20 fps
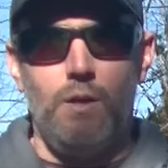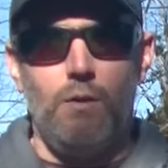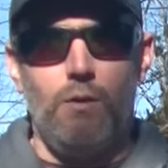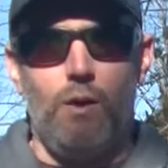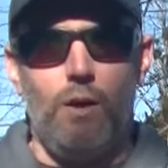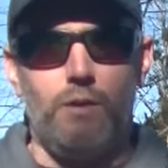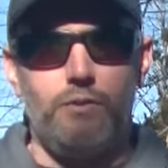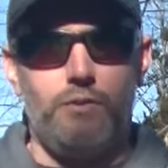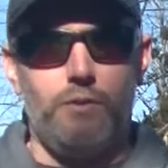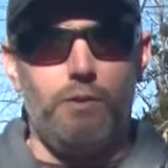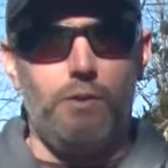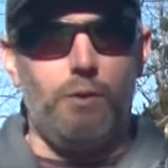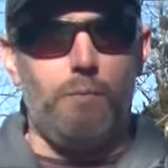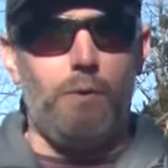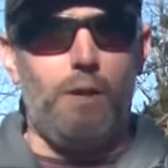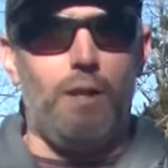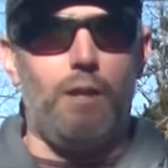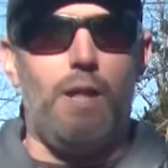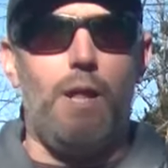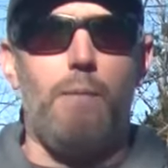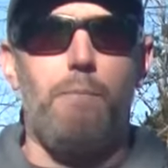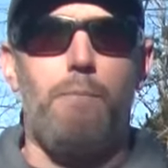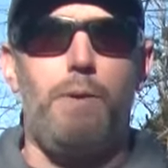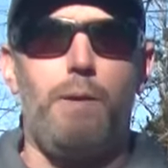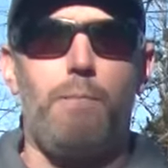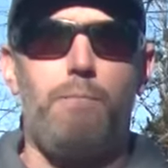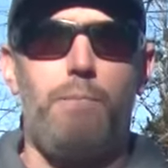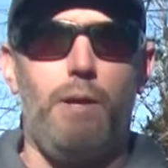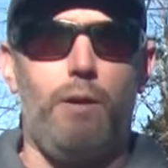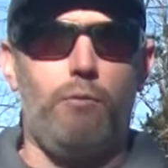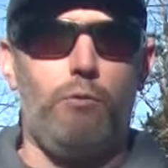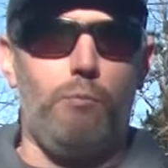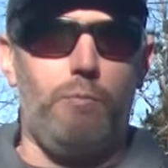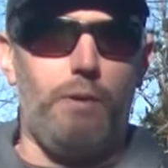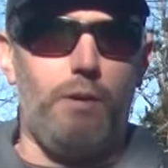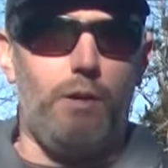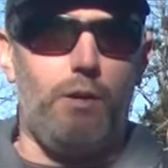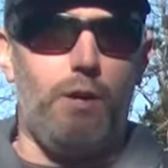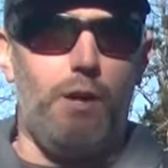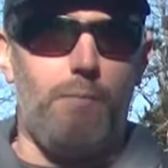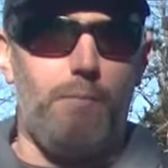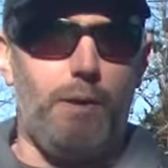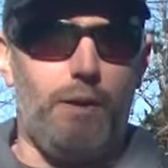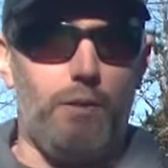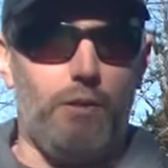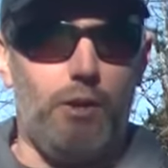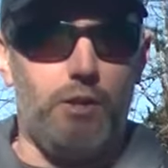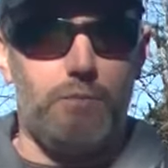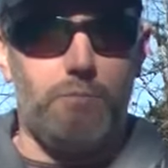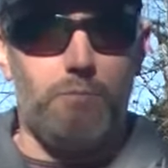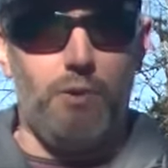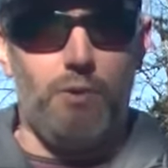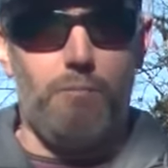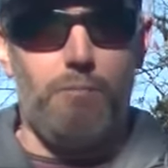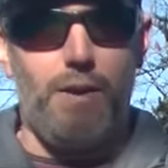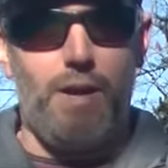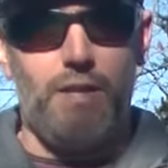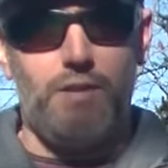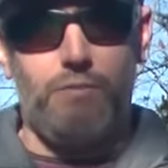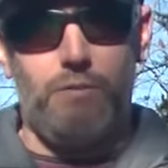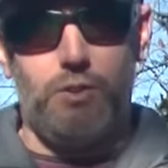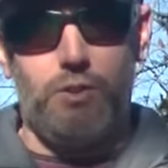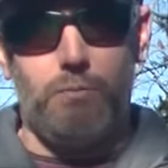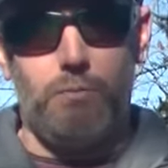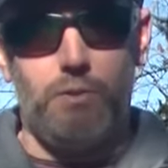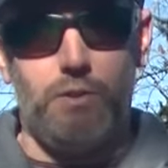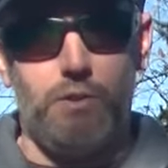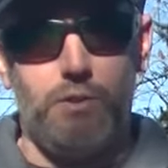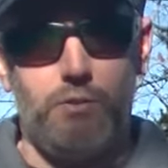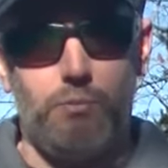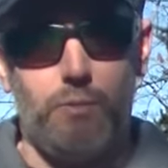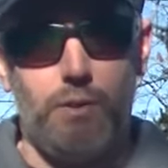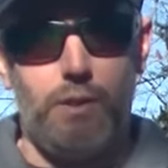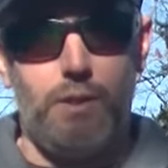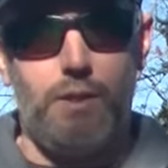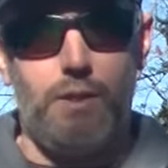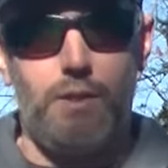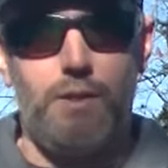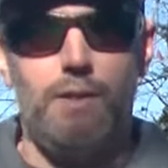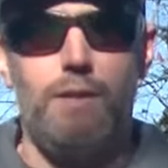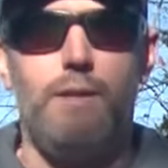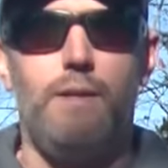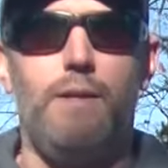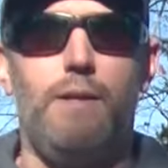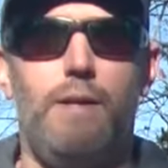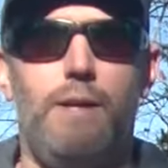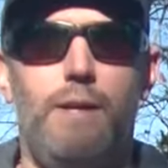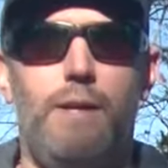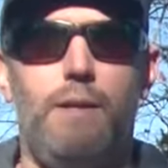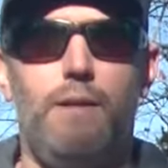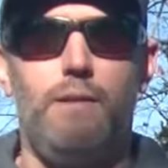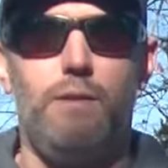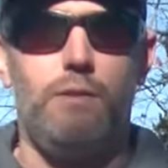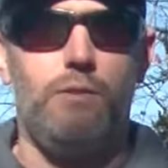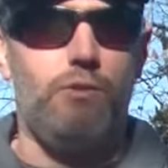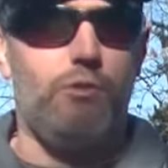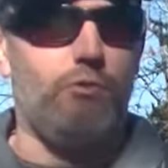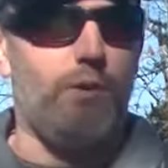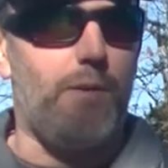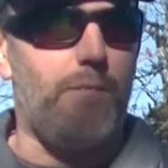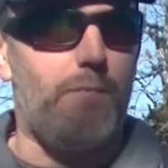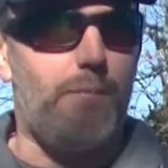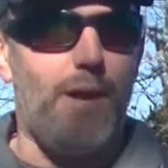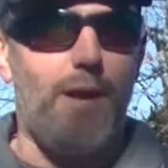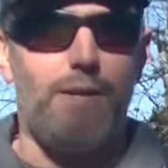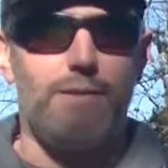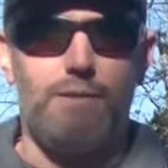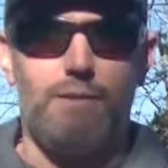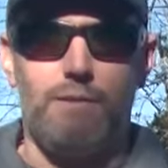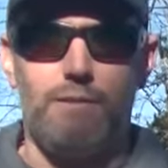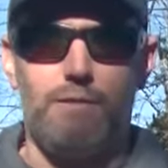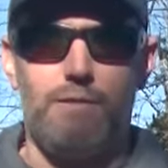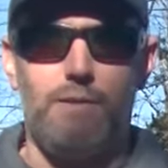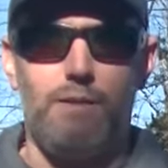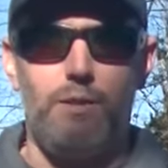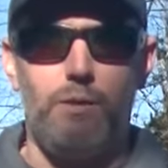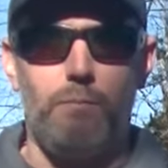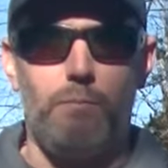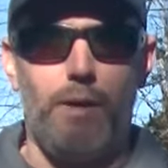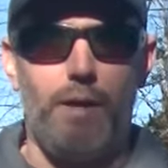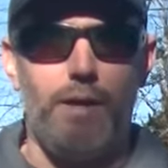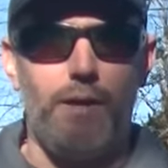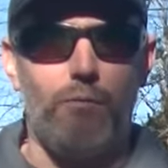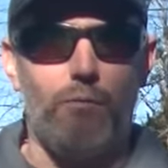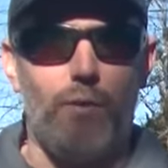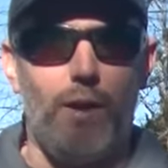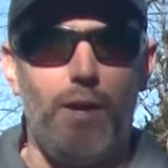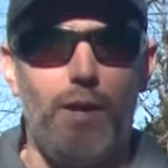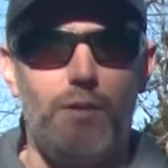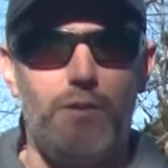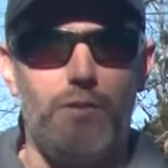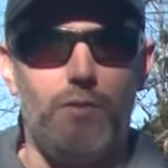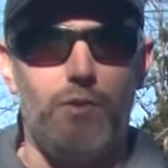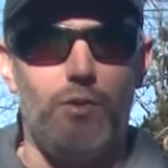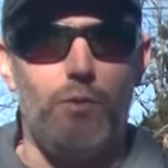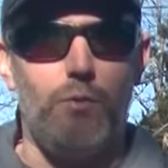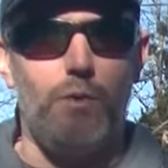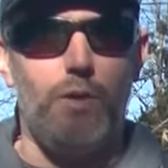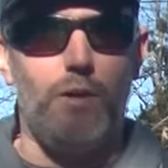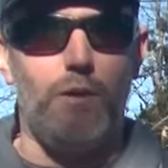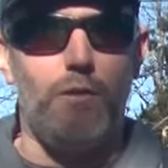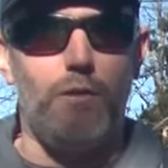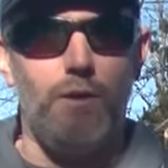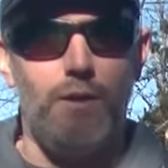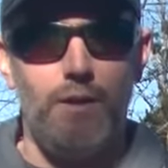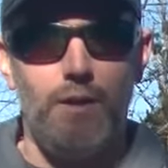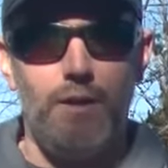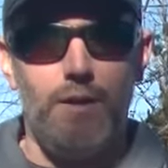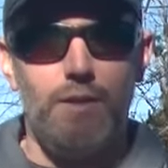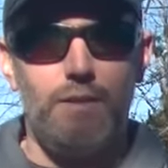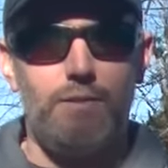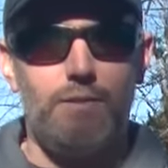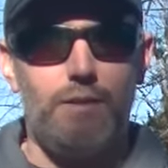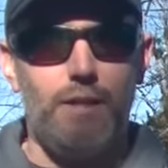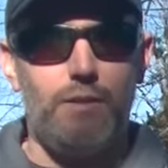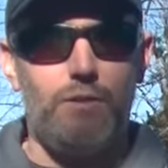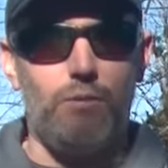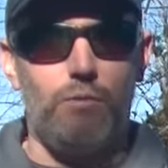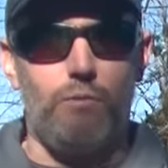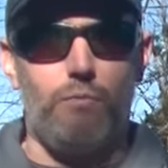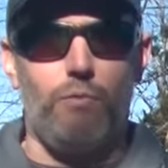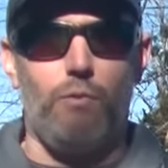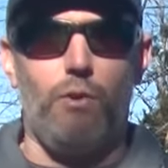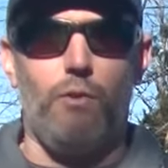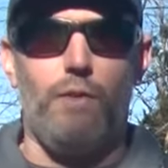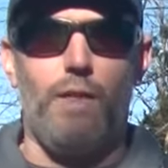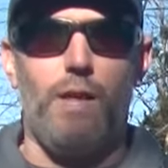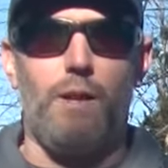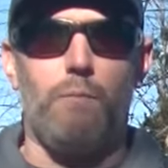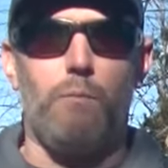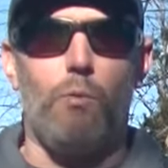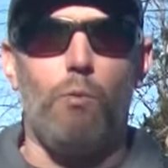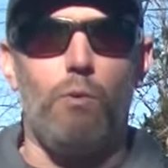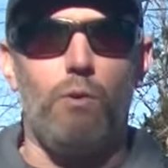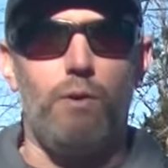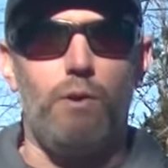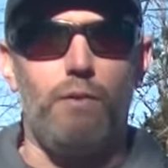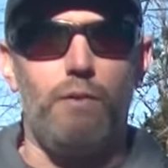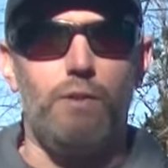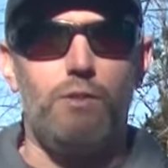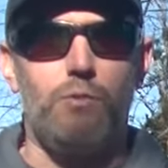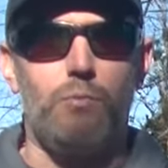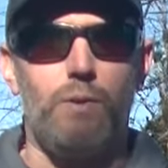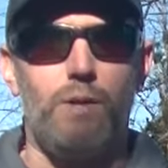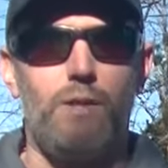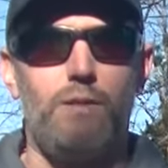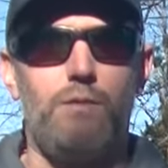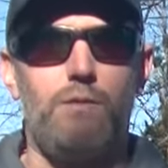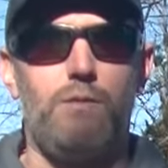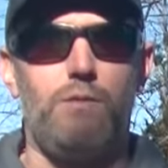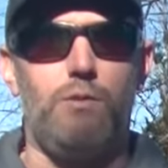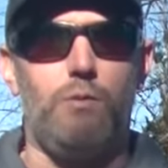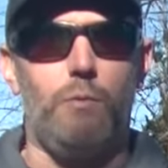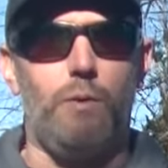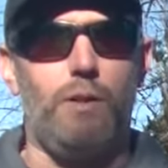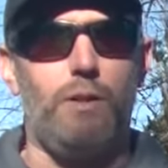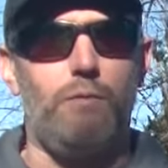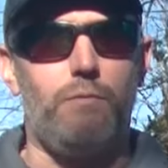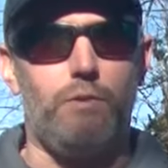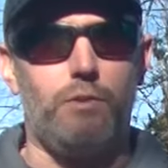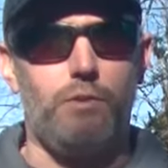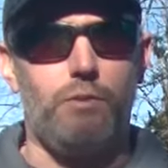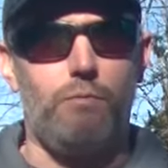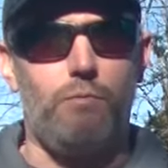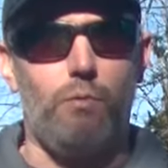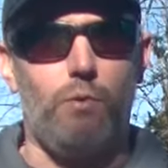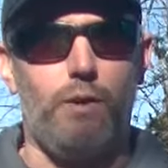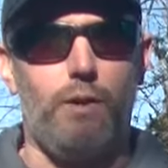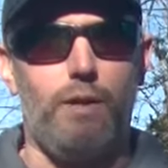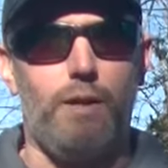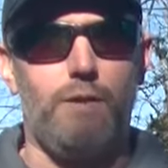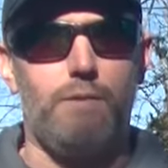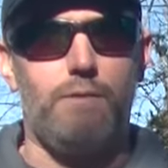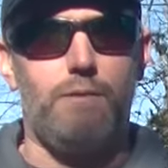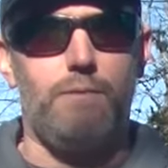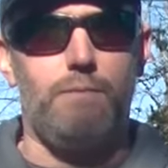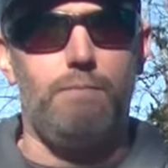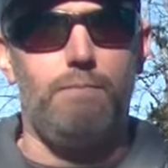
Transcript: Also hearing about a lot of big pickerel being caught by largemouth bass fishermen this week. And striped bass continue biting right into the new year. Stay tuned for all that and more on this week's New England Fishing Forecast.